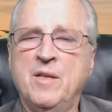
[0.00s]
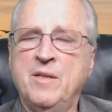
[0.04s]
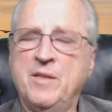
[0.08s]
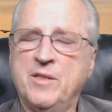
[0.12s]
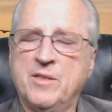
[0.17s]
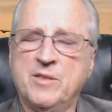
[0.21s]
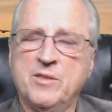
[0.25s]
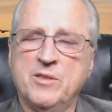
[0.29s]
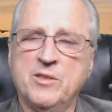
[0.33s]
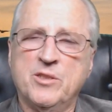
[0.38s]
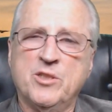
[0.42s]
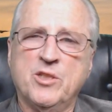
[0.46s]

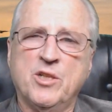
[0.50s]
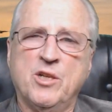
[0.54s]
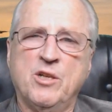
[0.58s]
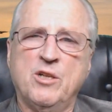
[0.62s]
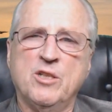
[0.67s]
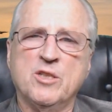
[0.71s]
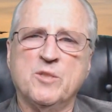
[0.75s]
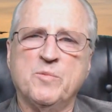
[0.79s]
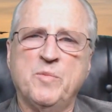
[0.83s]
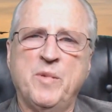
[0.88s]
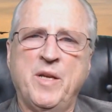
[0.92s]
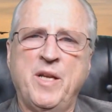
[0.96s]
This is
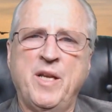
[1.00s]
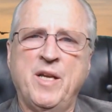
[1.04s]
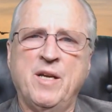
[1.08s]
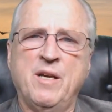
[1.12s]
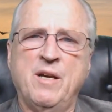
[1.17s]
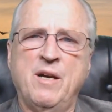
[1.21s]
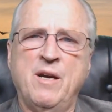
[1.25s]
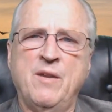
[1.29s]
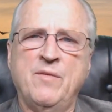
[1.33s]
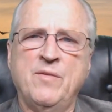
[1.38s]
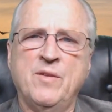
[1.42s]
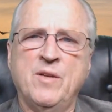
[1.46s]
Charles
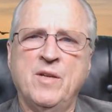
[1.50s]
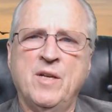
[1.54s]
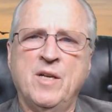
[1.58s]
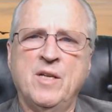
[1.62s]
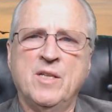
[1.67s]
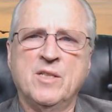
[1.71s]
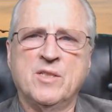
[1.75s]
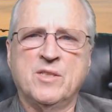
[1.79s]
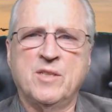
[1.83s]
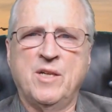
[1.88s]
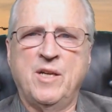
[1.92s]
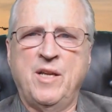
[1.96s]
Benninghoff
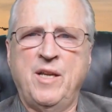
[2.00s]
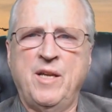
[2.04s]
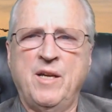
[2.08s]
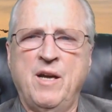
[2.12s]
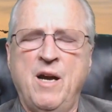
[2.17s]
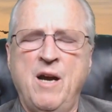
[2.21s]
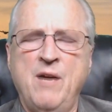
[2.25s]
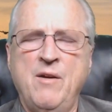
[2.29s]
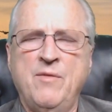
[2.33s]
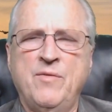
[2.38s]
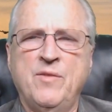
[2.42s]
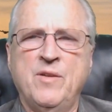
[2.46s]
signing
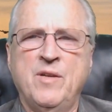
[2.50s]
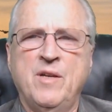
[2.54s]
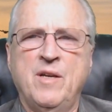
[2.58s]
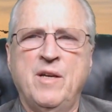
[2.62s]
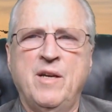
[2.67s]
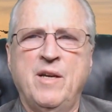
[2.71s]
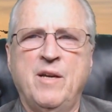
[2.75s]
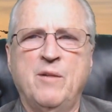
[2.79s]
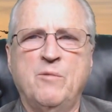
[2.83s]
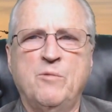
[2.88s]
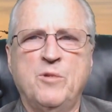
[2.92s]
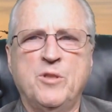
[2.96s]
off
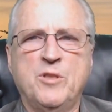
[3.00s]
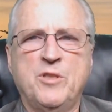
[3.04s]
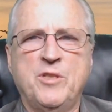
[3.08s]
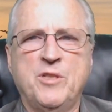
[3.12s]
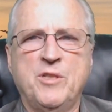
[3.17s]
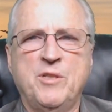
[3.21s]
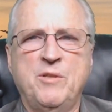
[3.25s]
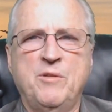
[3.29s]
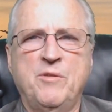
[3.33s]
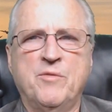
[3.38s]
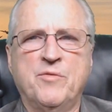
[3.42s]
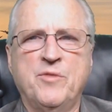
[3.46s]
and
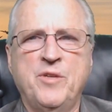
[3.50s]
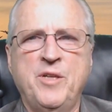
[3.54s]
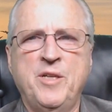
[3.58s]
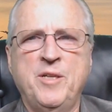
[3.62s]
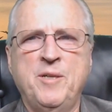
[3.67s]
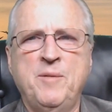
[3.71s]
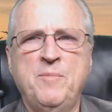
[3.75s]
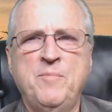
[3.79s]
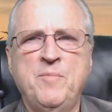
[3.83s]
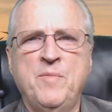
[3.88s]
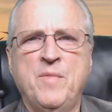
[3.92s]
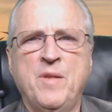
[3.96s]
wishing you
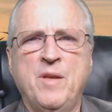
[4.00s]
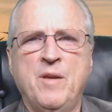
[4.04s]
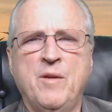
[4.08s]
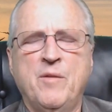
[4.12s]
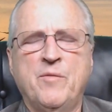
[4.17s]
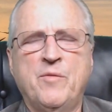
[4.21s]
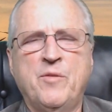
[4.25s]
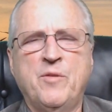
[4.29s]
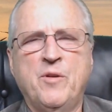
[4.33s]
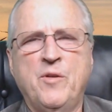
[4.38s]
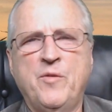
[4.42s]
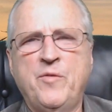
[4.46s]
freedom,
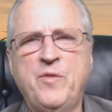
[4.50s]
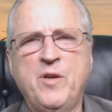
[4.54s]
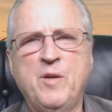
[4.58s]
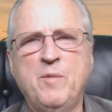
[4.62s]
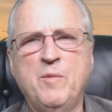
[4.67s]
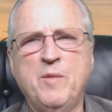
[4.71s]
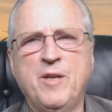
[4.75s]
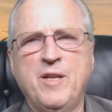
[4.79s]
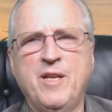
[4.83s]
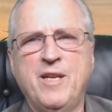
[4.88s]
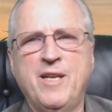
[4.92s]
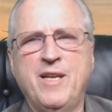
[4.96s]

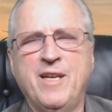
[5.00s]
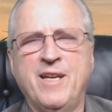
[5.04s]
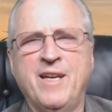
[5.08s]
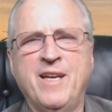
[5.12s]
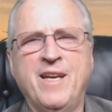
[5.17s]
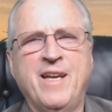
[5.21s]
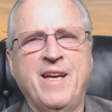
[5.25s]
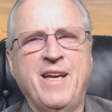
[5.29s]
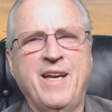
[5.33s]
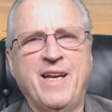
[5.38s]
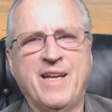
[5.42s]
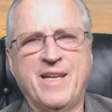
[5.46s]
fulfillment,
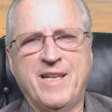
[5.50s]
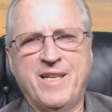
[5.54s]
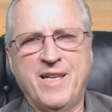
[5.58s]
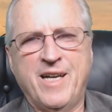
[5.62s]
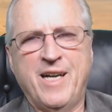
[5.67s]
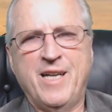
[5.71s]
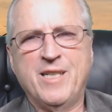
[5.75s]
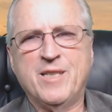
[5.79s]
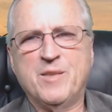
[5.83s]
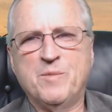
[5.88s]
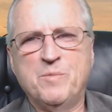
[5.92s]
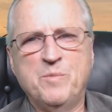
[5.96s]
and
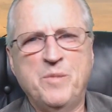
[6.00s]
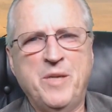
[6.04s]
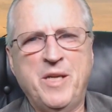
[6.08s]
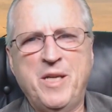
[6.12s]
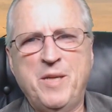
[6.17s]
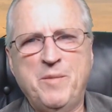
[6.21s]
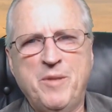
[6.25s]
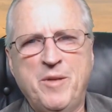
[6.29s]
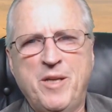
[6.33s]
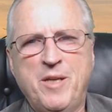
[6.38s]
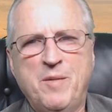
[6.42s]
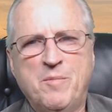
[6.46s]
God's
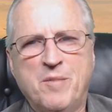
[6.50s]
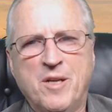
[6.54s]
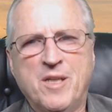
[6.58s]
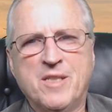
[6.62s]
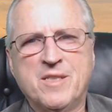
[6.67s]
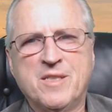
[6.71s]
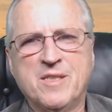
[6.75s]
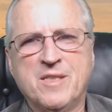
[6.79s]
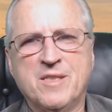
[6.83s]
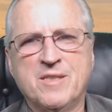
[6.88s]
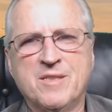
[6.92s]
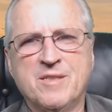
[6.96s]
many, many
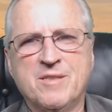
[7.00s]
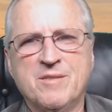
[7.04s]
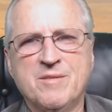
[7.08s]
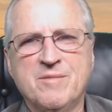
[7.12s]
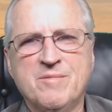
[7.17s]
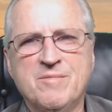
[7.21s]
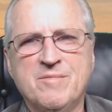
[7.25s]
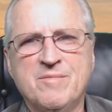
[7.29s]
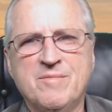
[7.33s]
blessings.